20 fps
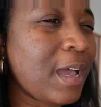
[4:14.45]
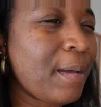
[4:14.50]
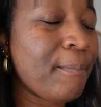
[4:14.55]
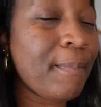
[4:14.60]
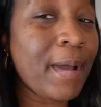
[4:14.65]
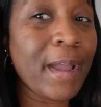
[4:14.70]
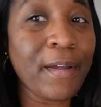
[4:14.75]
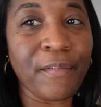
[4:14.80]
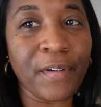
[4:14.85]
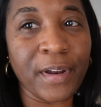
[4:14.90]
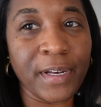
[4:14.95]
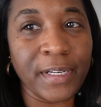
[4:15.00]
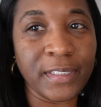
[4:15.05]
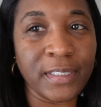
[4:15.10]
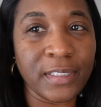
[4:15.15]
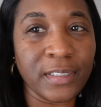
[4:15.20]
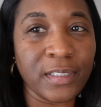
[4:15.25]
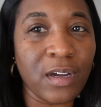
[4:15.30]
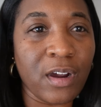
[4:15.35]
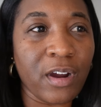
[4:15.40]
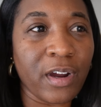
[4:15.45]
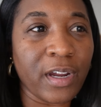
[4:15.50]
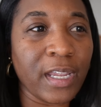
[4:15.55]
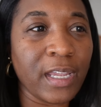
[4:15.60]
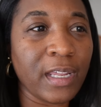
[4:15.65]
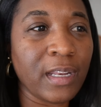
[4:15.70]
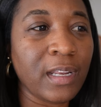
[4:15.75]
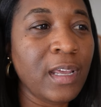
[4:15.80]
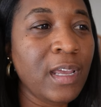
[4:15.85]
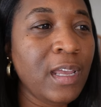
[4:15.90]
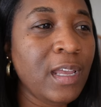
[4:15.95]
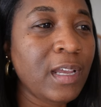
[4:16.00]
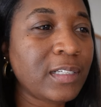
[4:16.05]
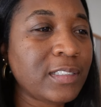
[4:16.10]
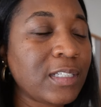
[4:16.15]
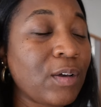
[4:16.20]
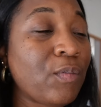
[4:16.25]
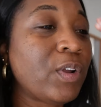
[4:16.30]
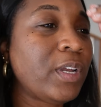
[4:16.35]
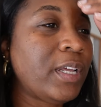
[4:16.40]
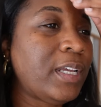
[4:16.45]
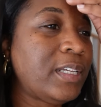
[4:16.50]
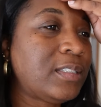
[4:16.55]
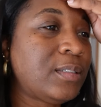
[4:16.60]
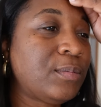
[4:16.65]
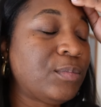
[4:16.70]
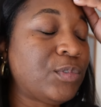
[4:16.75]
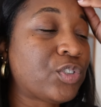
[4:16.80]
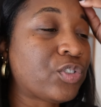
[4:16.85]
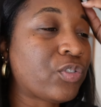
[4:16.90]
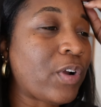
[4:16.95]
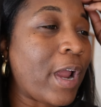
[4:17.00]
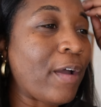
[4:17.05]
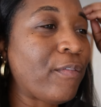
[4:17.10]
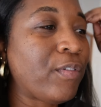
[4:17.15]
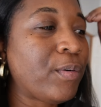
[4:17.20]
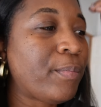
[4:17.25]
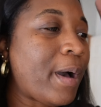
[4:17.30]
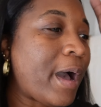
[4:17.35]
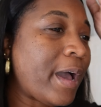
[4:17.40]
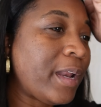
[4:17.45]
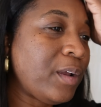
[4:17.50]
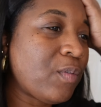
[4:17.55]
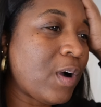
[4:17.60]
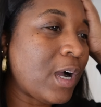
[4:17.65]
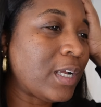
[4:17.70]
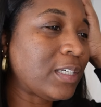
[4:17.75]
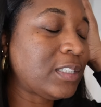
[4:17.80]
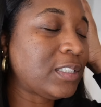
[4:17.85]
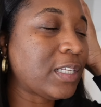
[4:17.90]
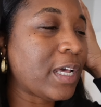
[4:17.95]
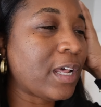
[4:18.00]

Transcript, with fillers: I might run into Target because I want to get some travel body washes.